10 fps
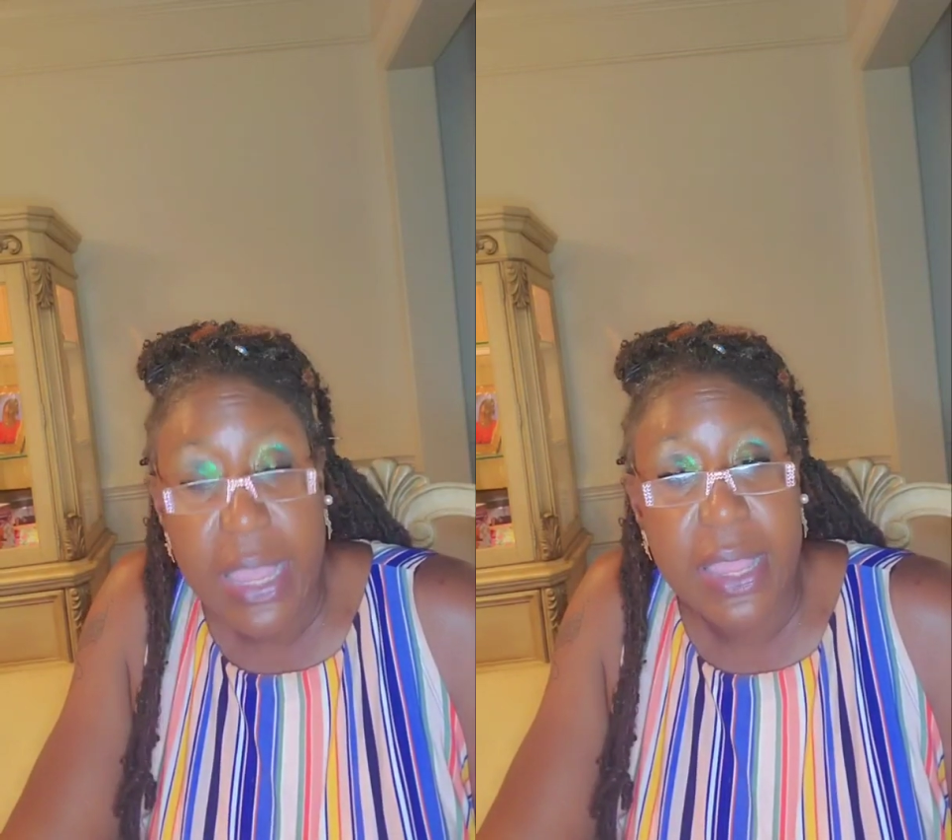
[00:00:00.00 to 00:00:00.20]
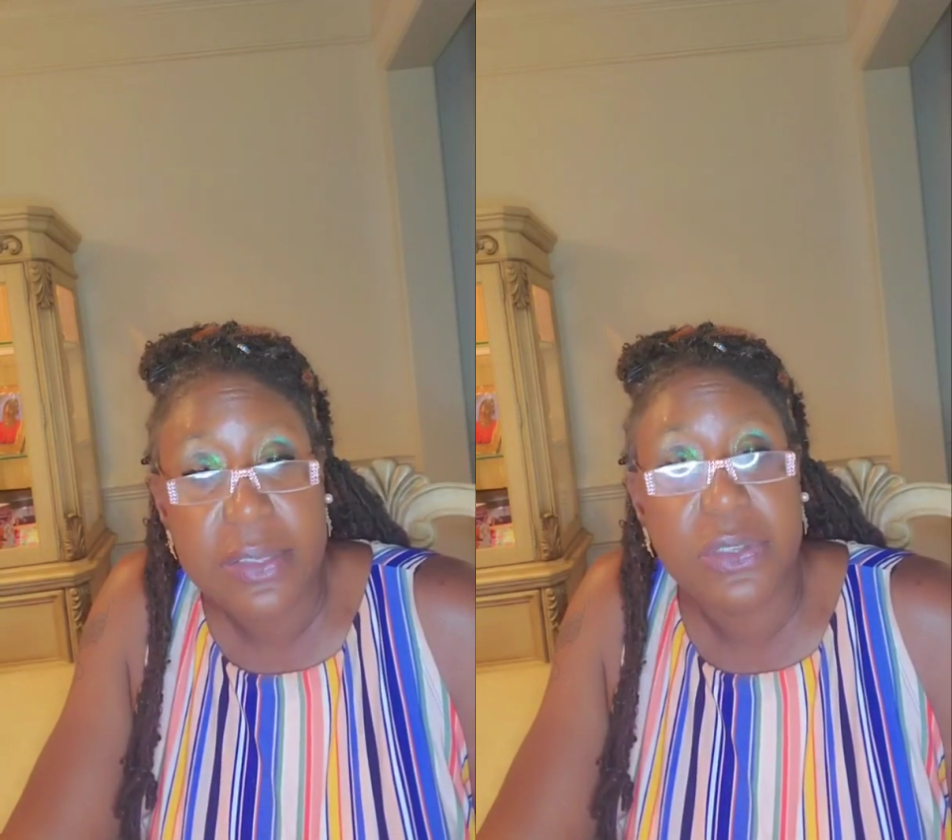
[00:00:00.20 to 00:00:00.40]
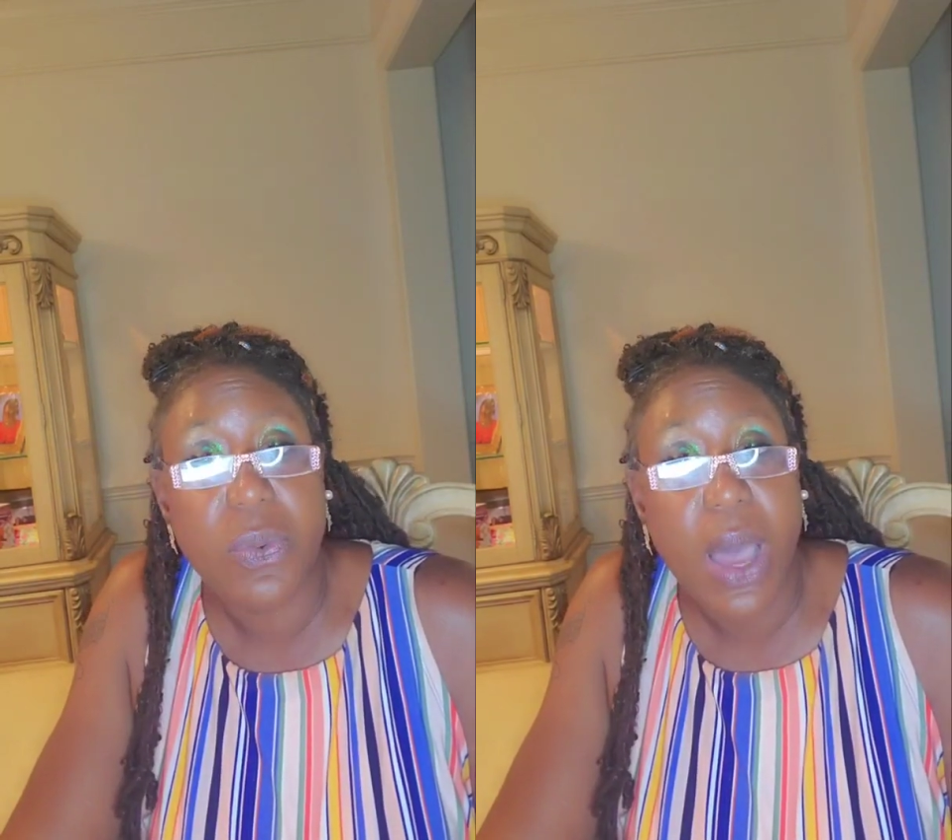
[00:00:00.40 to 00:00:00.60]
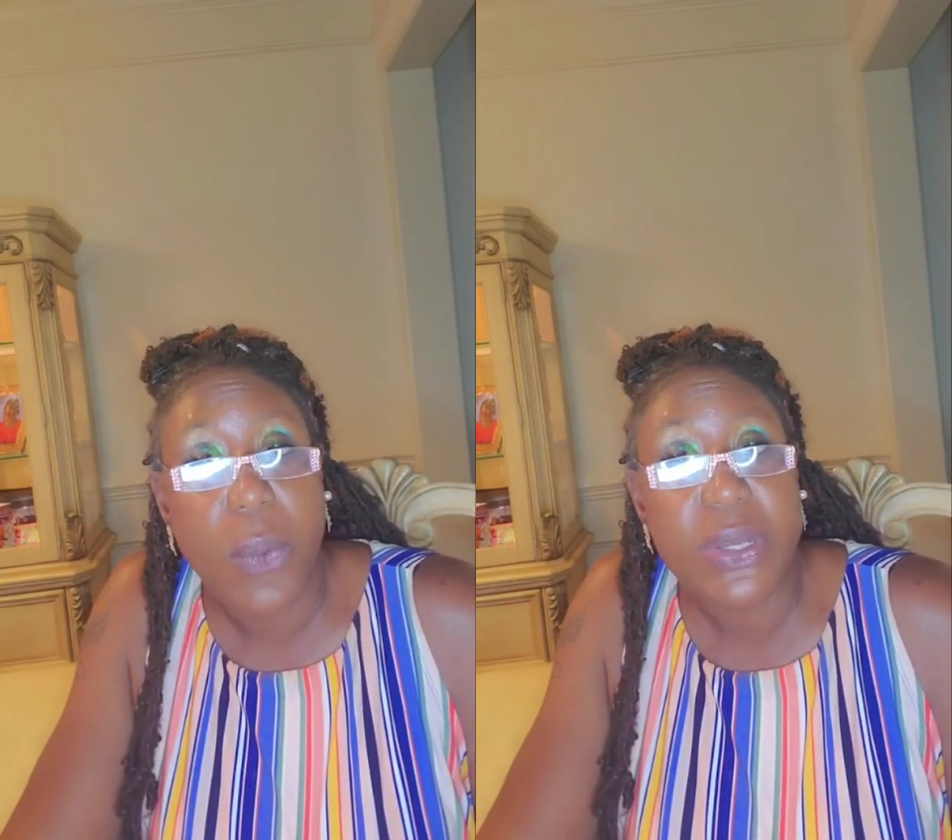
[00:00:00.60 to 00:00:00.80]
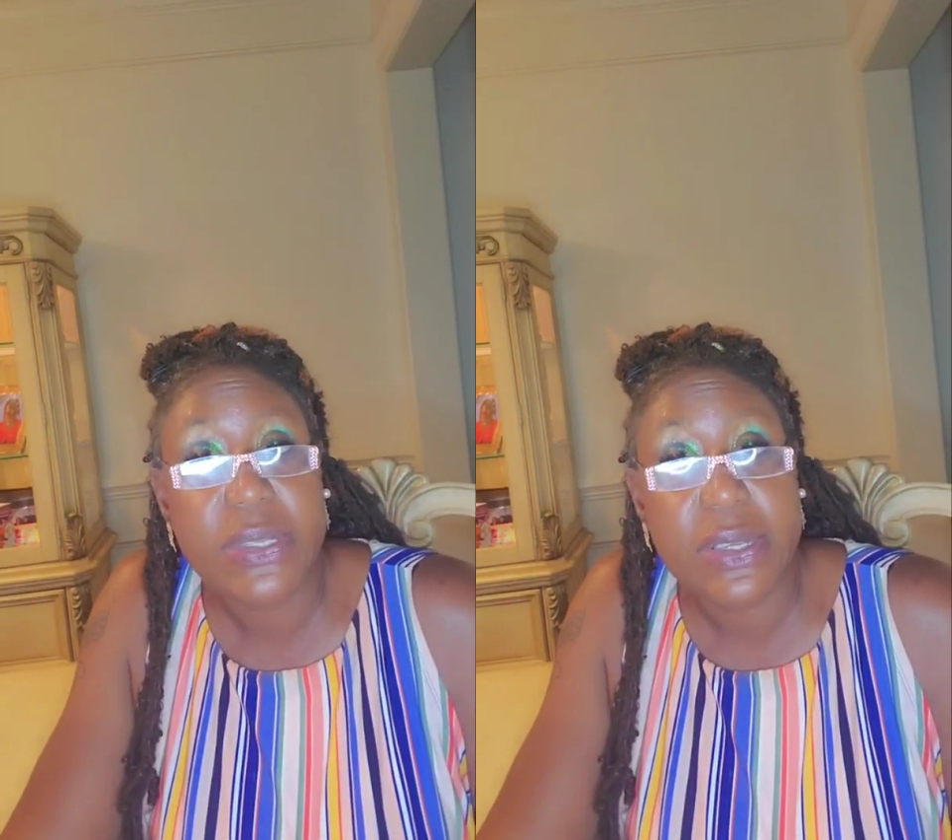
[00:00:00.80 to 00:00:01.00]
into
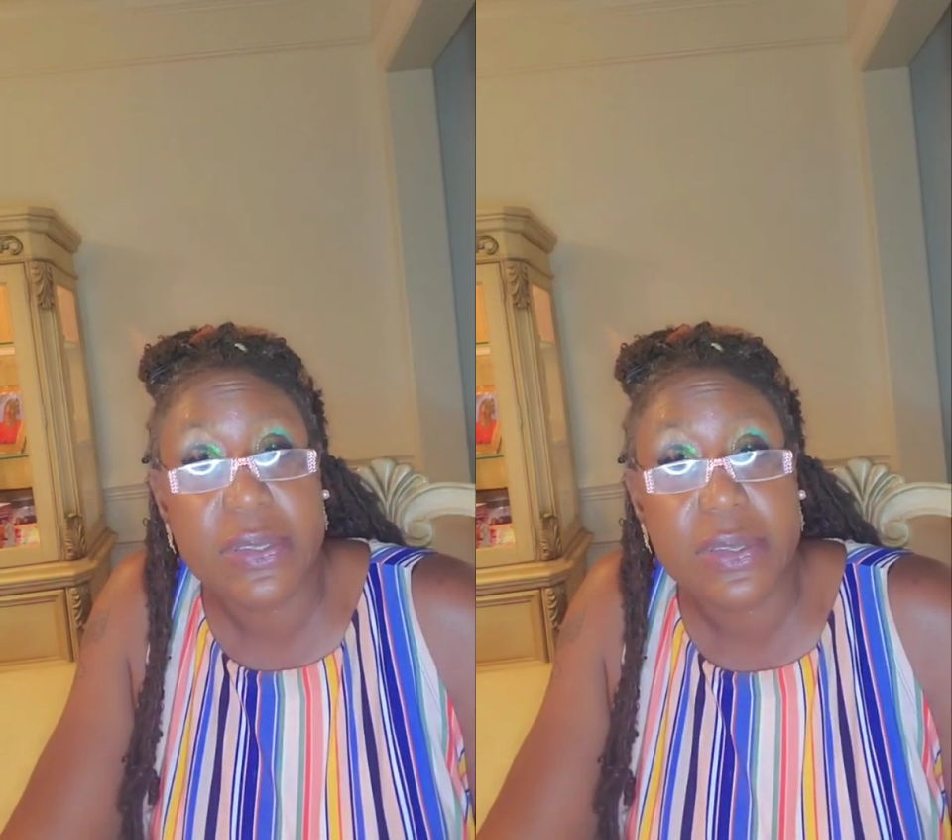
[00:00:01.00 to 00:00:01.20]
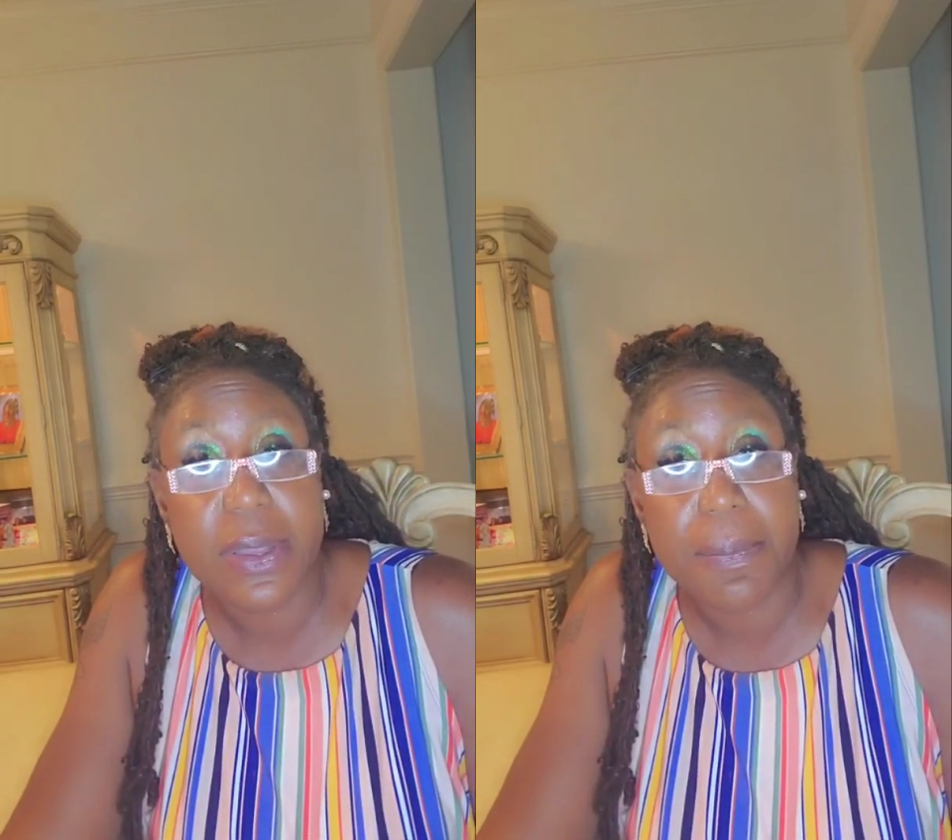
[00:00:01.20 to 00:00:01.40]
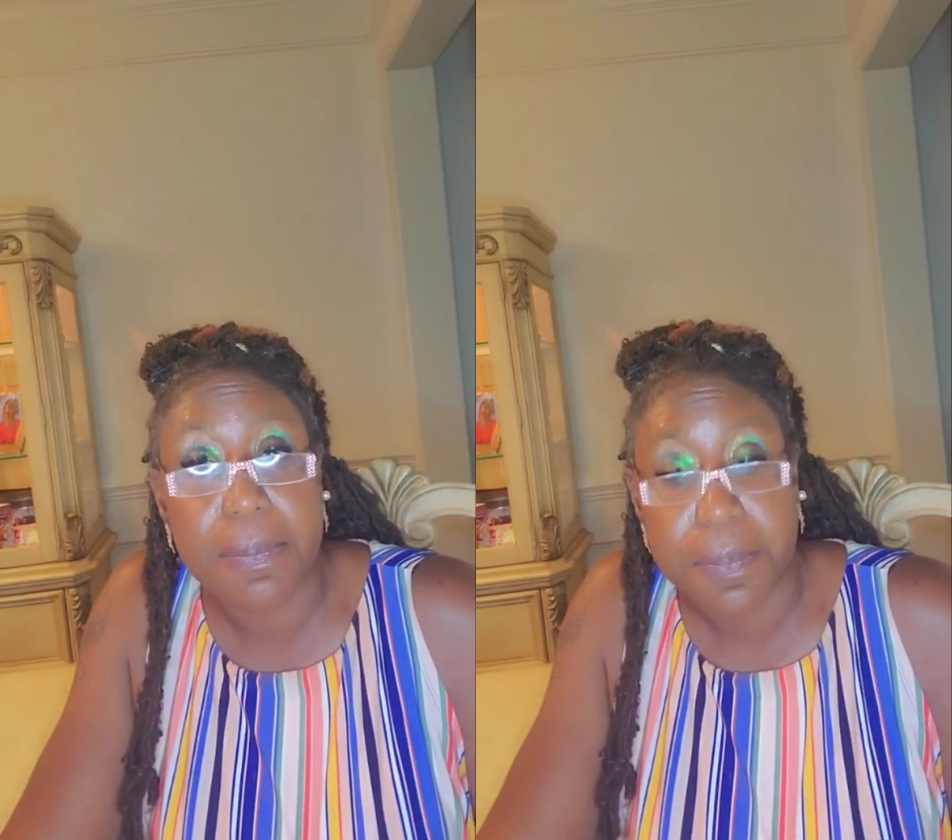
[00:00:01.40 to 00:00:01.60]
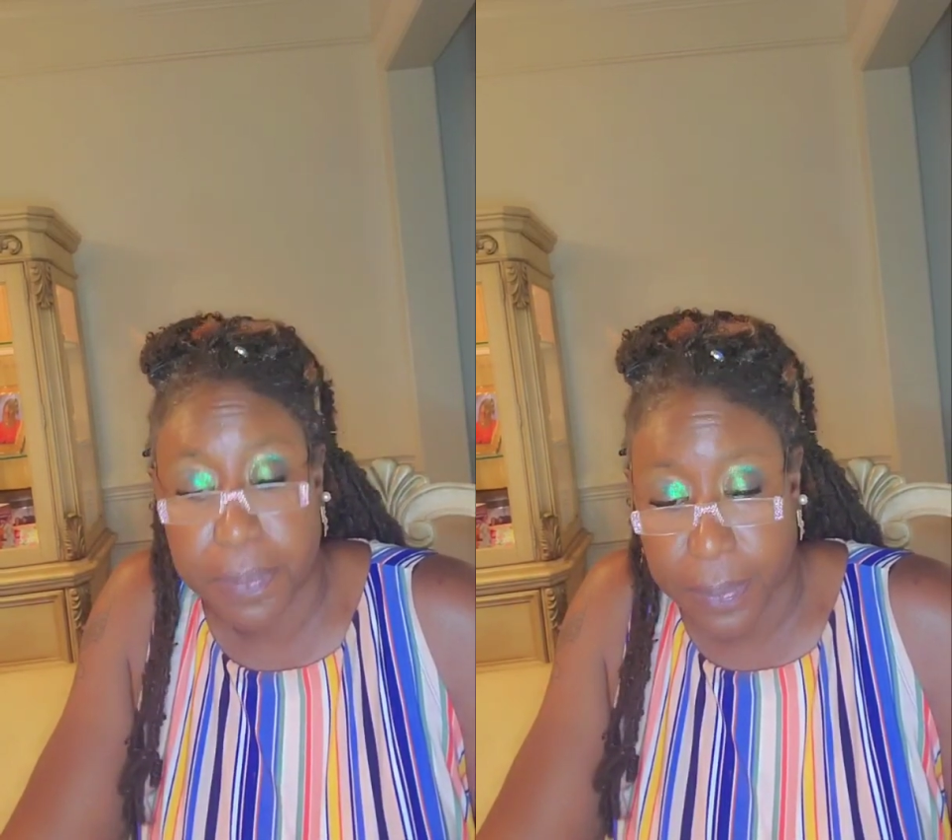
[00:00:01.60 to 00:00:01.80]
our system.